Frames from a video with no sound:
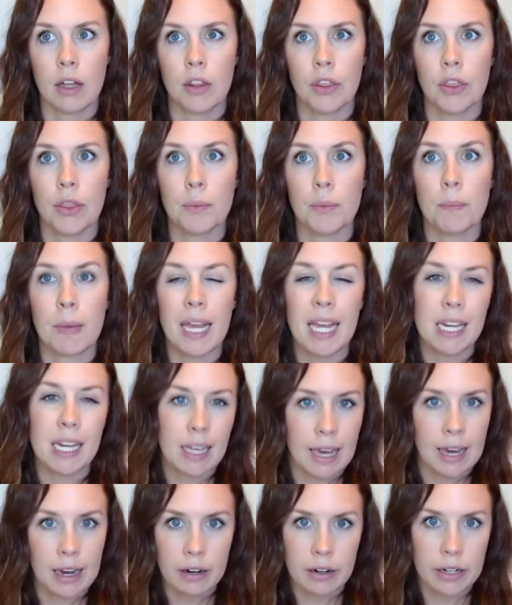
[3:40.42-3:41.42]
the
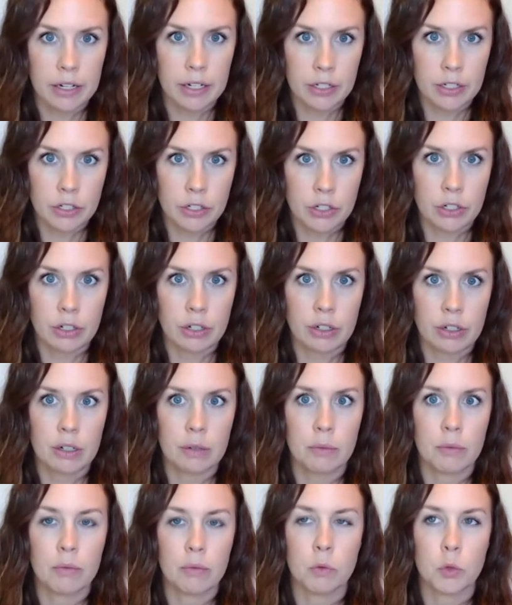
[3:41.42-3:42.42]
main
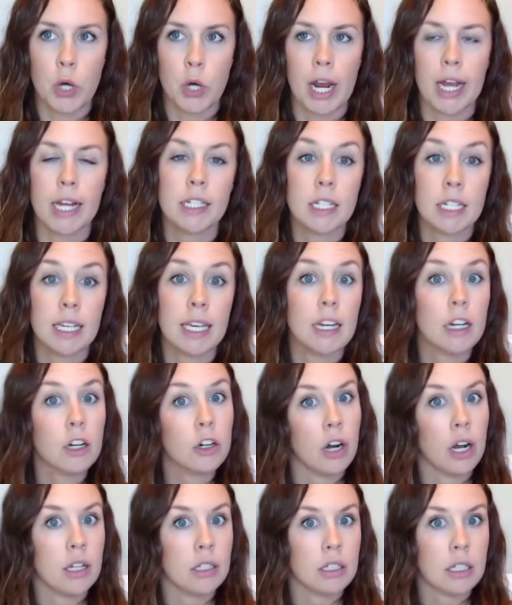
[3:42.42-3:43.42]
character trying to get
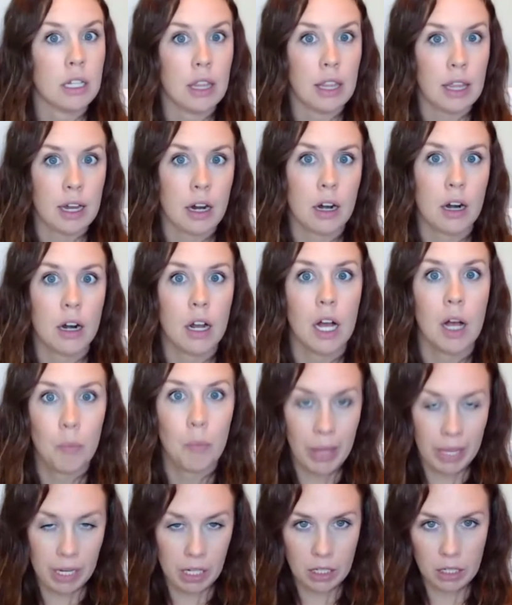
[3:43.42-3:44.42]
across their
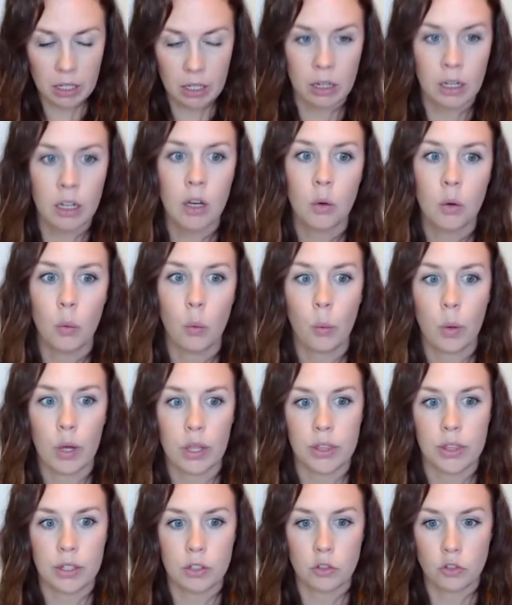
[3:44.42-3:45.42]
opinion
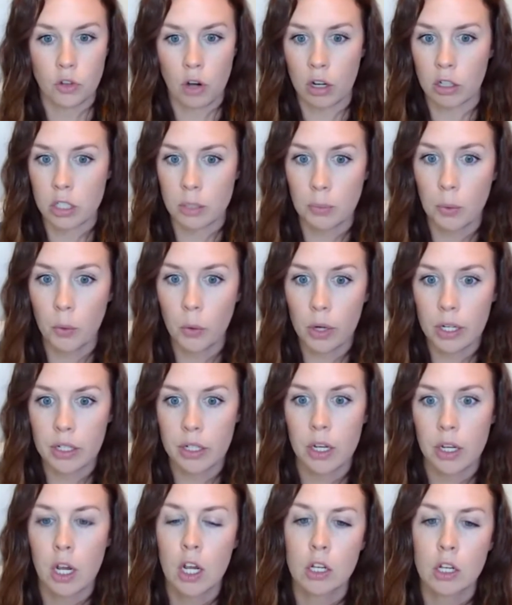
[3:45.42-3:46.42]
with strong support.
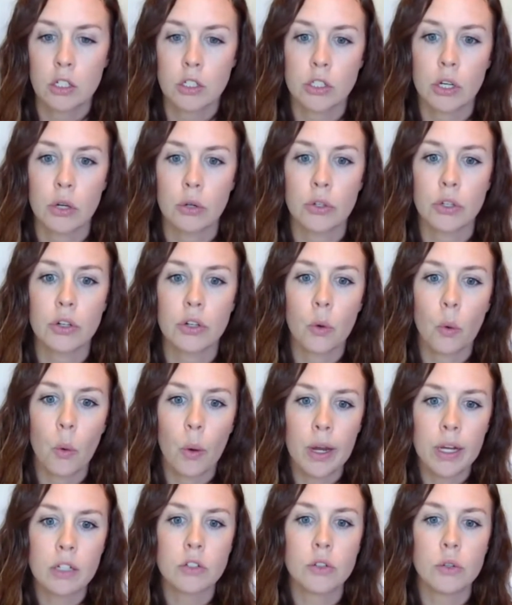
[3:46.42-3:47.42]
So you're
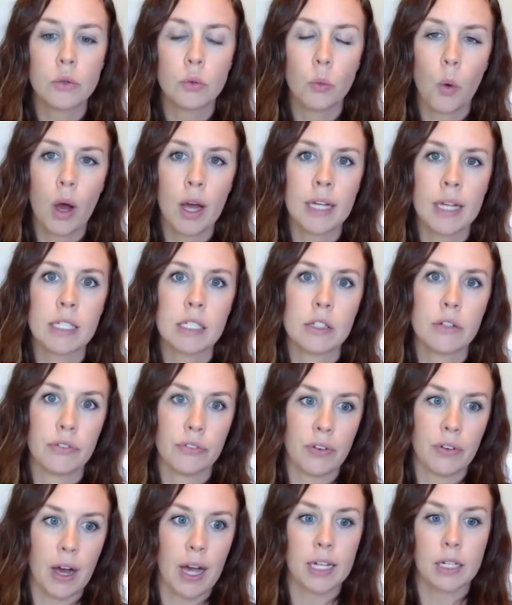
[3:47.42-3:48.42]
going to want to
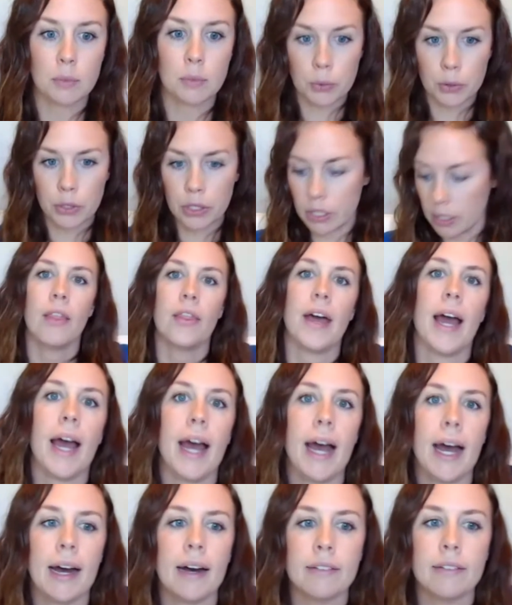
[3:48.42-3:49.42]
find books that
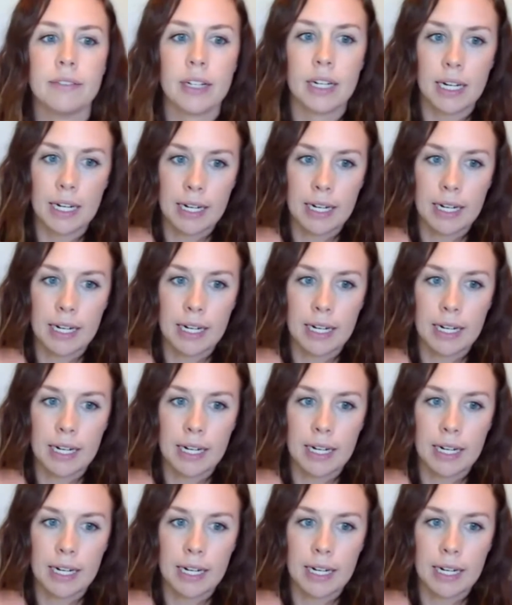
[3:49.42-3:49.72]
have